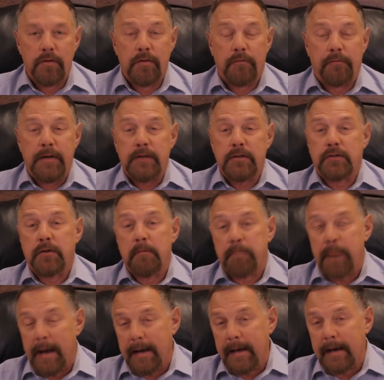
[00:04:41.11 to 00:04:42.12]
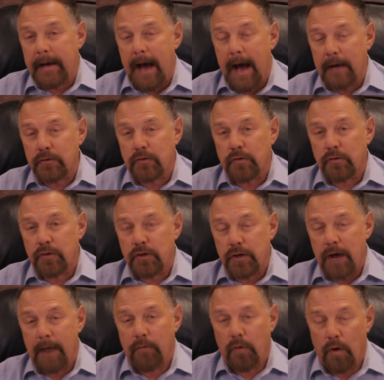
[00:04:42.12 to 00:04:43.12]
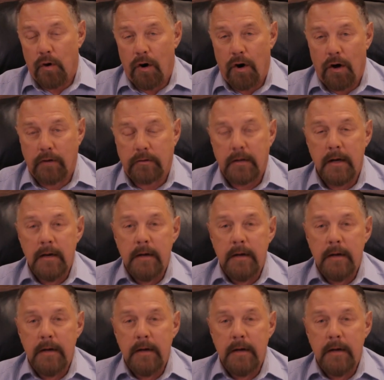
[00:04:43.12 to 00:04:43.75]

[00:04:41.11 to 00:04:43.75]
the Feast of Pentecost or Shavuot,